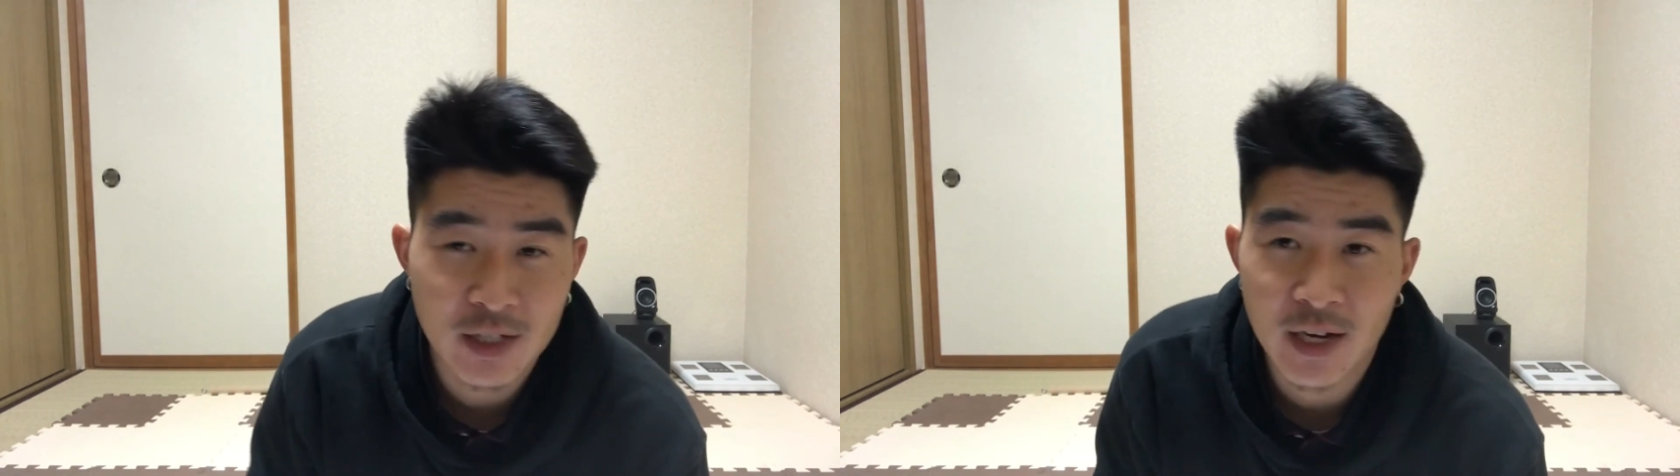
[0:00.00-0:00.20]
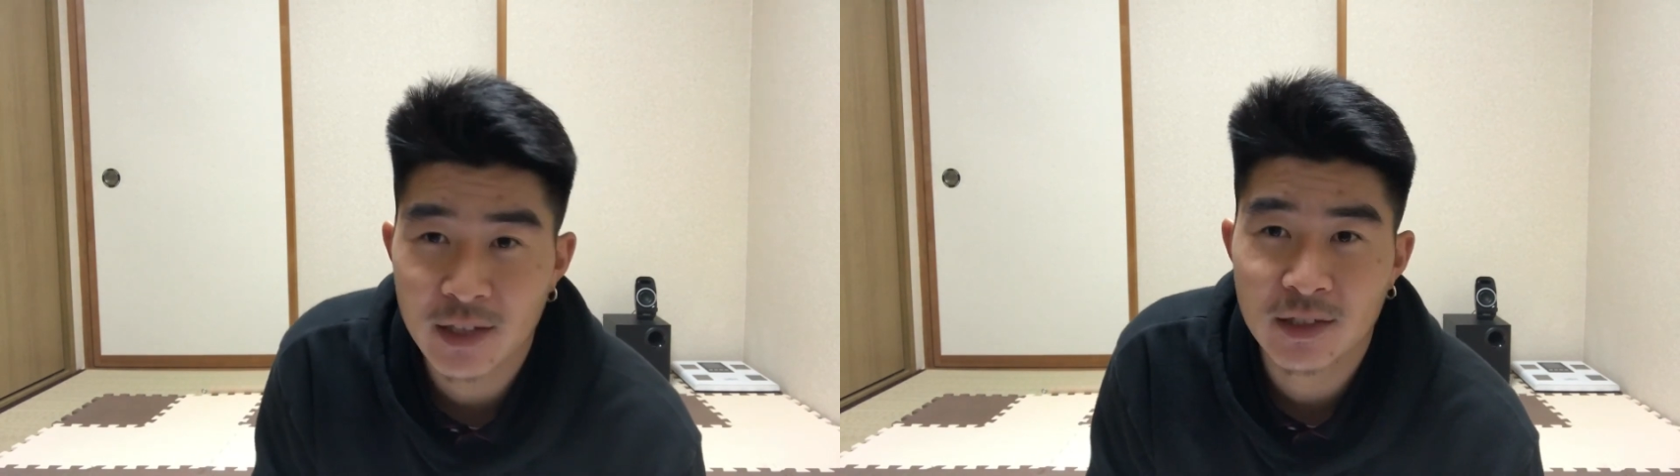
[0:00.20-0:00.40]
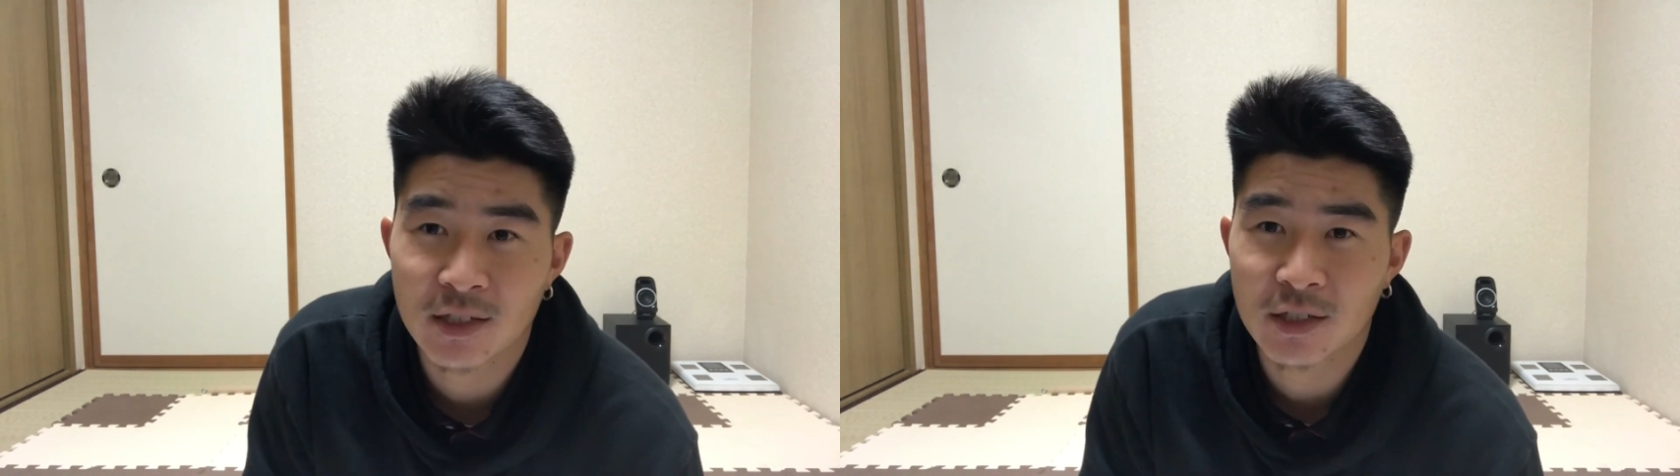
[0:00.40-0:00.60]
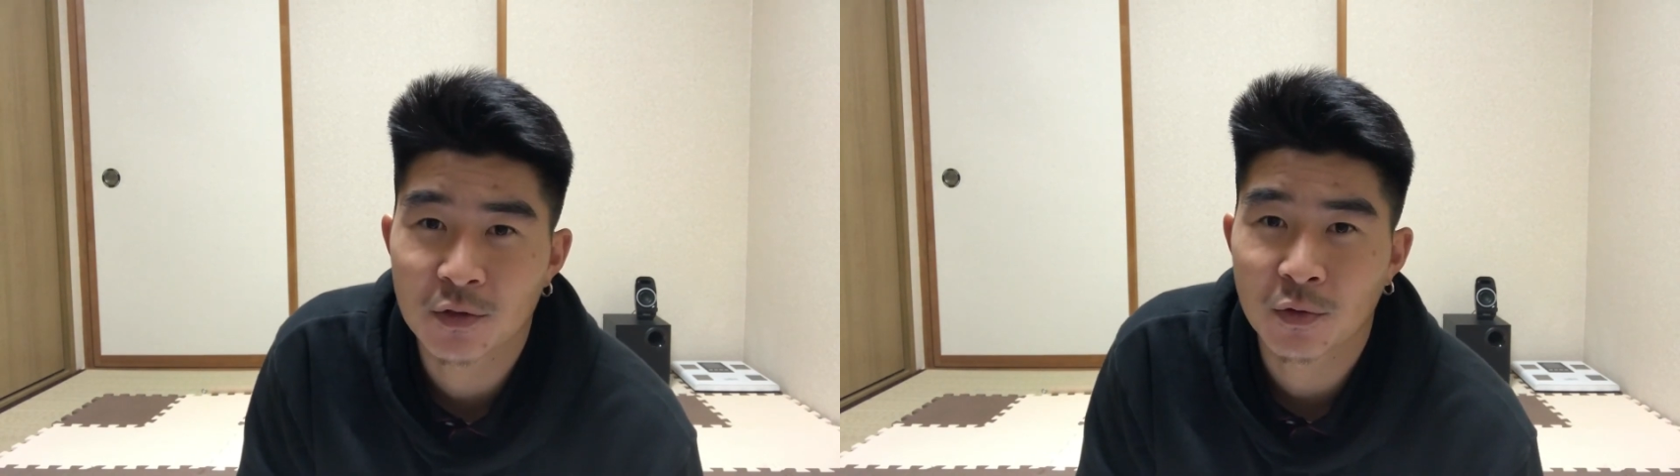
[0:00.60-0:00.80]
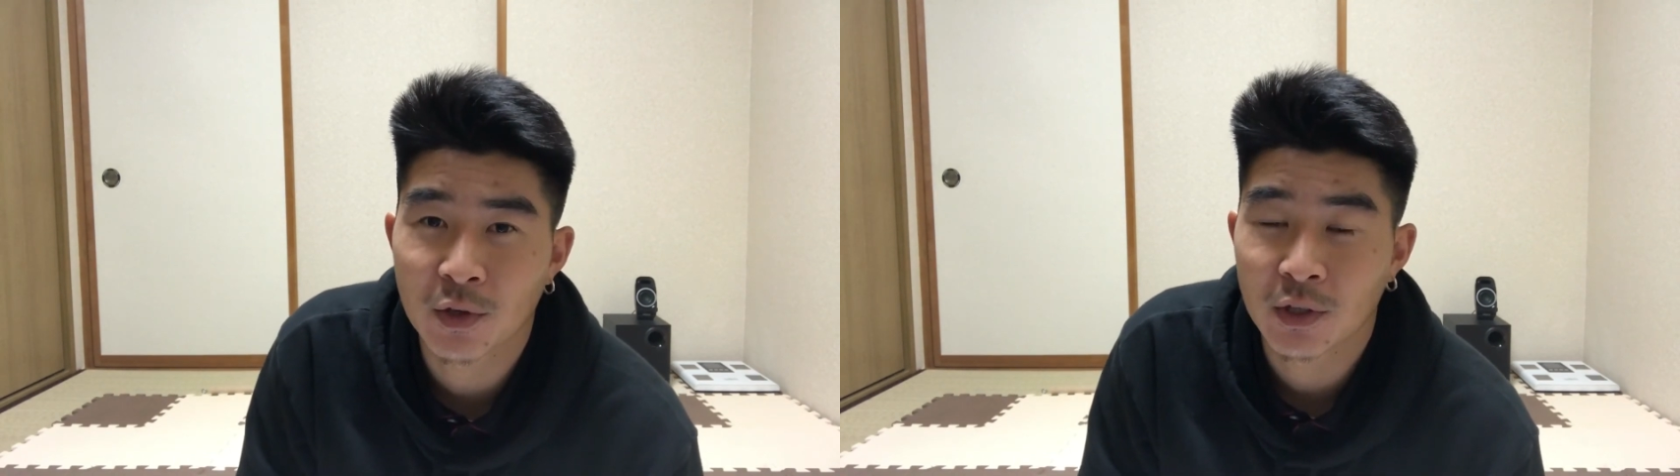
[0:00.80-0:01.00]
chances
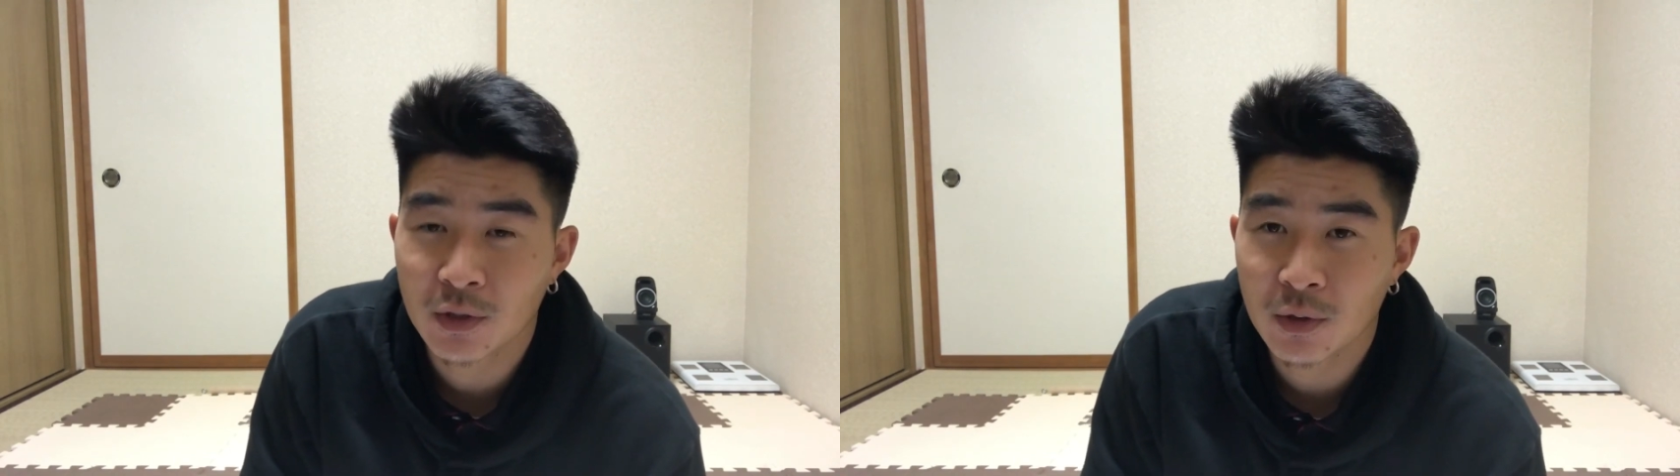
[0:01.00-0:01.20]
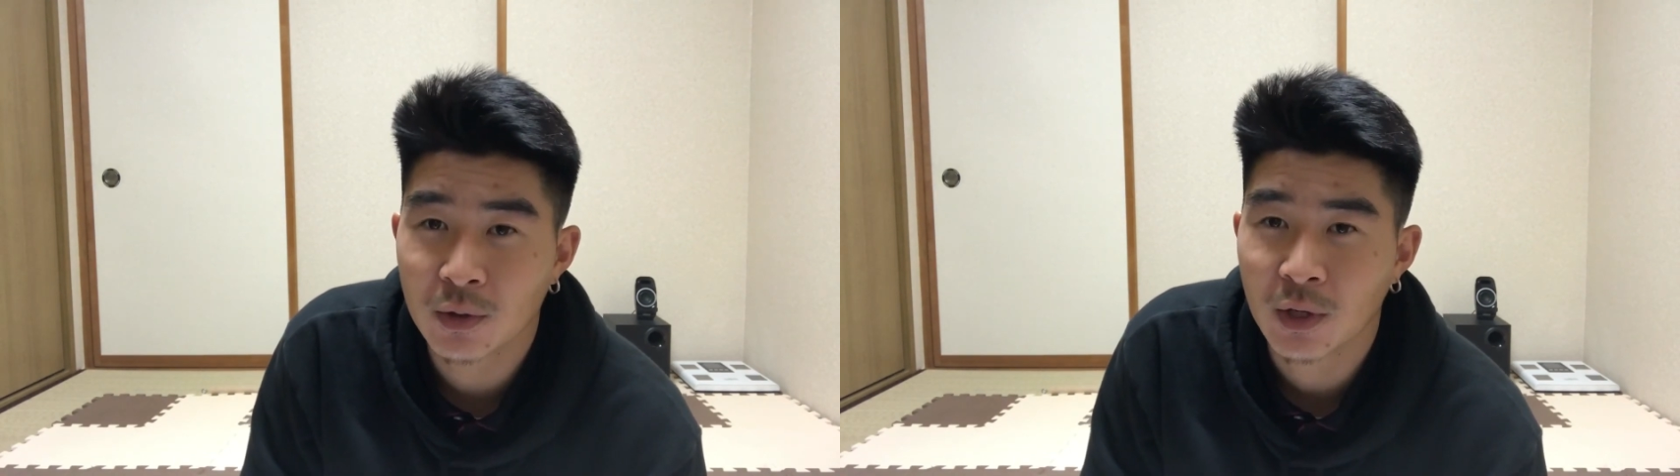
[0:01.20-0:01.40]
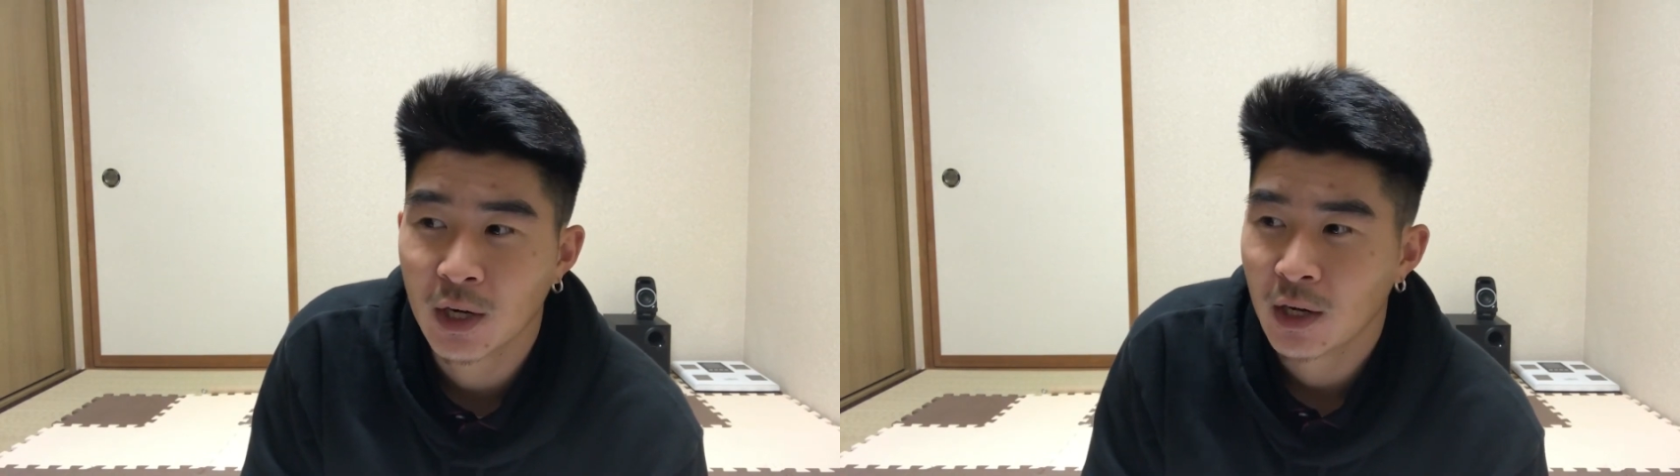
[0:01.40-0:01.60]
for you